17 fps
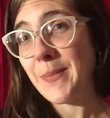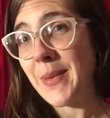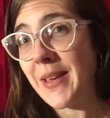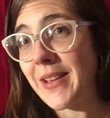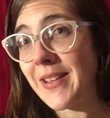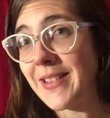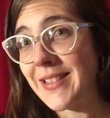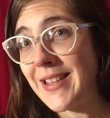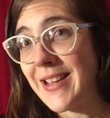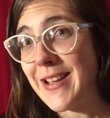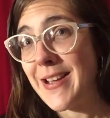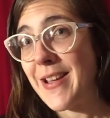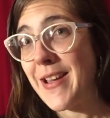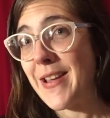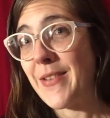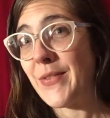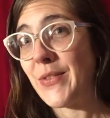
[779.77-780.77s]
because
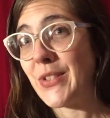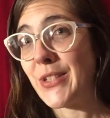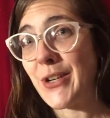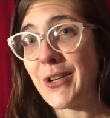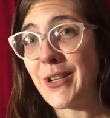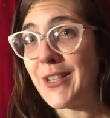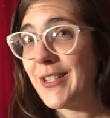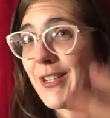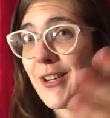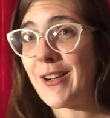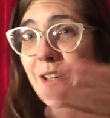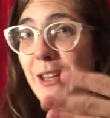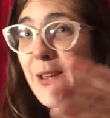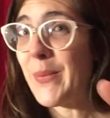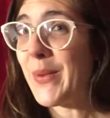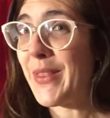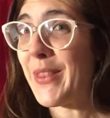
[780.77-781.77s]
I've started
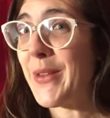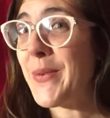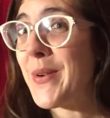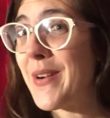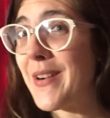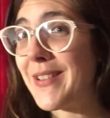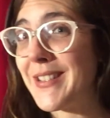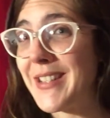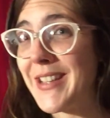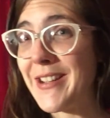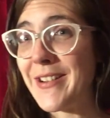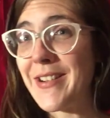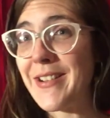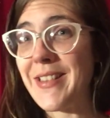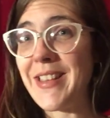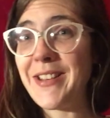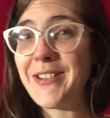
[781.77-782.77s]
talking with you all here
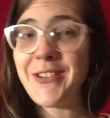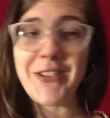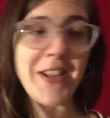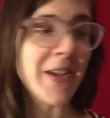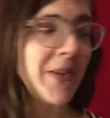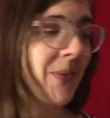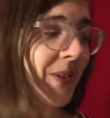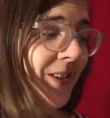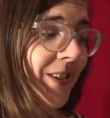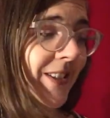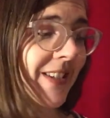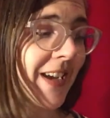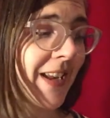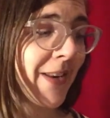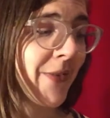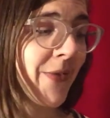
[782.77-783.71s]
on the internet, which is kind of